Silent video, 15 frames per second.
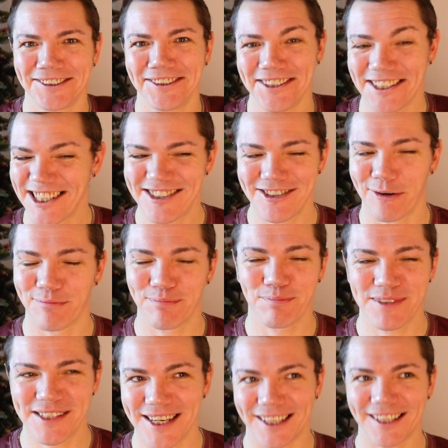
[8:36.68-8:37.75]
It's not
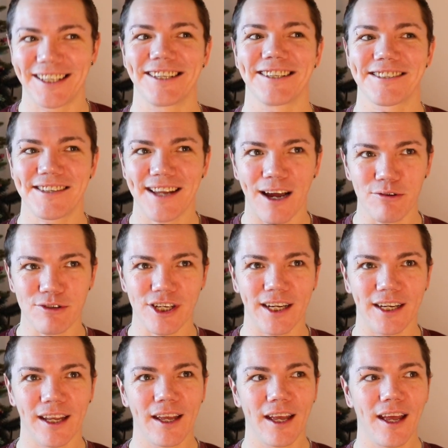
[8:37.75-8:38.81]
particularly
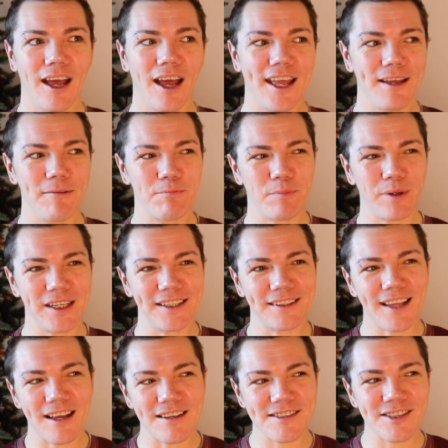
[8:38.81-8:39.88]
nostalgic, but it
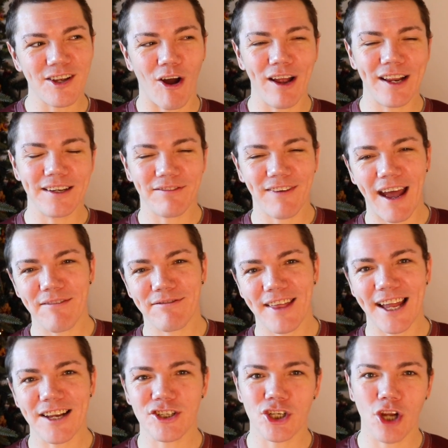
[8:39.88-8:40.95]
does kind of have
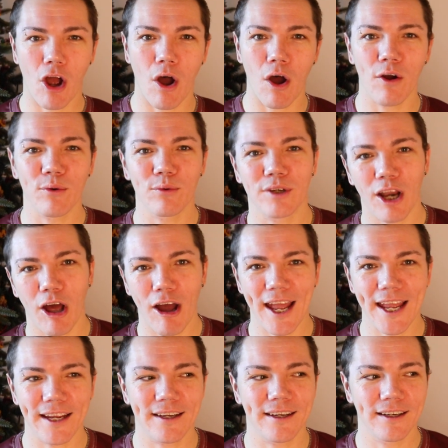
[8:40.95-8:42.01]
that
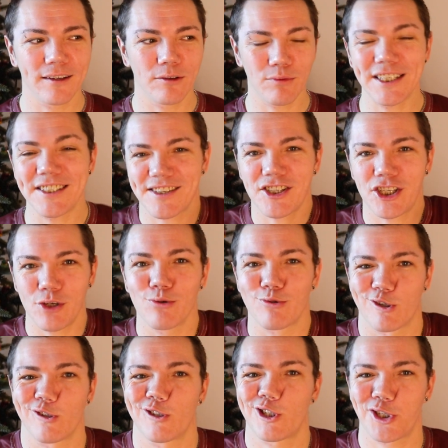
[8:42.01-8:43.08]
childlike, well, it's a
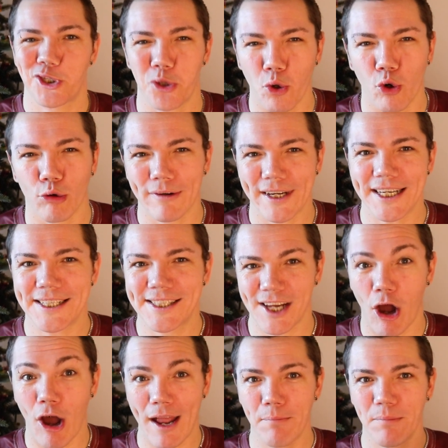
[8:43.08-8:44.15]
children's story
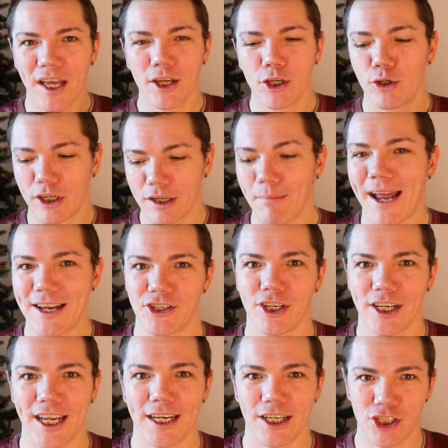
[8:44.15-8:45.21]
type. You can imagine
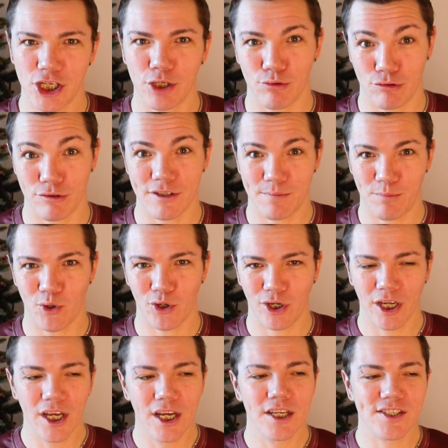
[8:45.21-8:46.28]
it in a children's book.
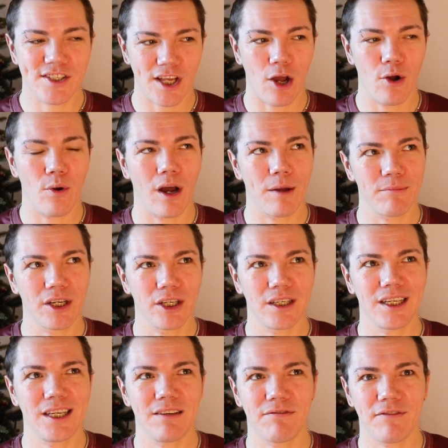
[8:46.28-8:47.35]
So I'm going to
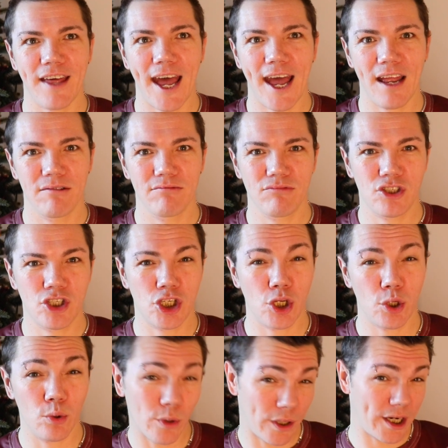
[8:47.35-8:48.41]
give that
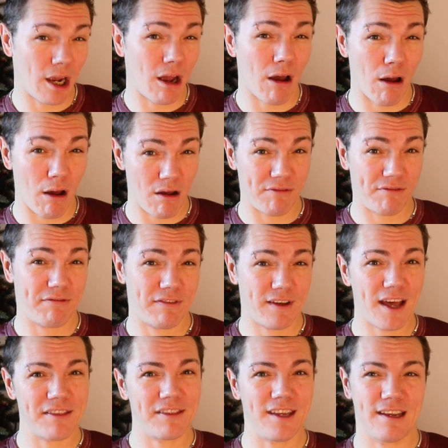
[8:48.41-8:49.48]
2.5,
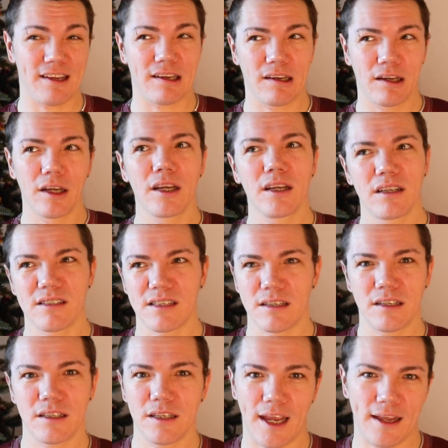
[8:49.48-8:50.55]
I think, because
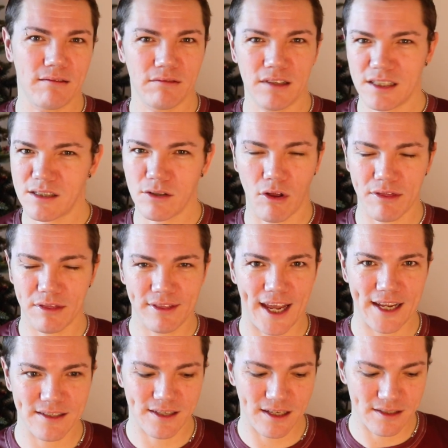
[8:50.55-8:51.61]
it's not
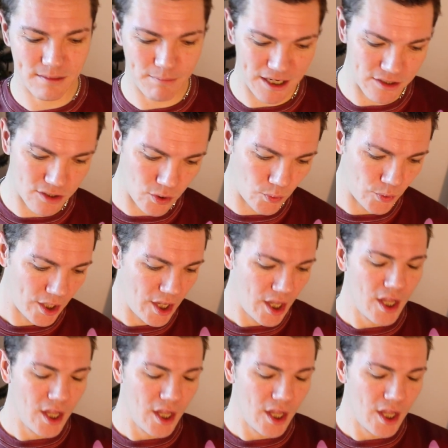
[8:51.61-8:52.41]
that sentimental.